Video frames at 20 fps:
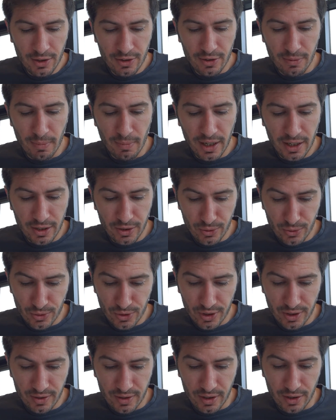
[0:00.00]
to make an
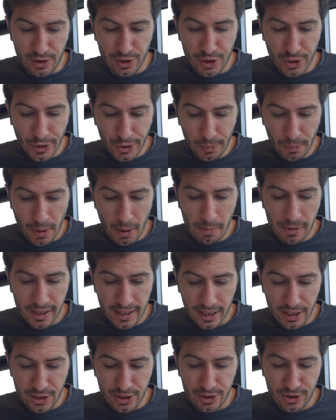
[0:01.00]
order that no
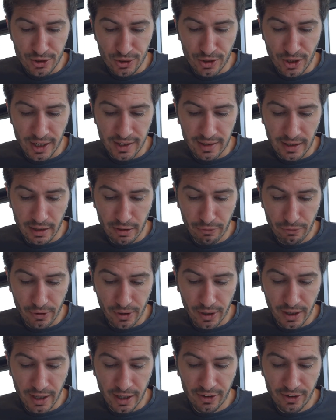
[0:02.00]
publication should identify